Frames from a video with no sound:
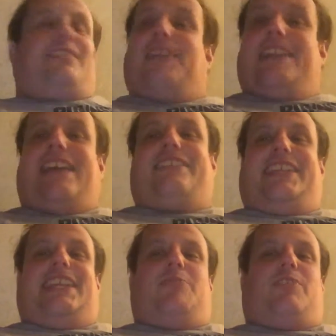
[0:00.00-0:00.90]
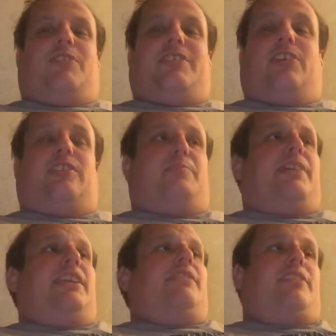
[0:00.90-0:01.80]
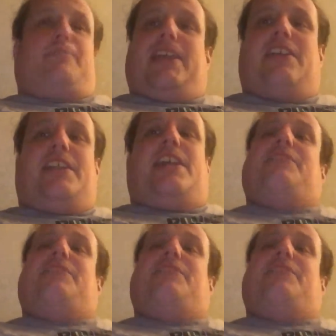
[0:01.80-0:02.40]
Fantastic game for adults, but if you're a parent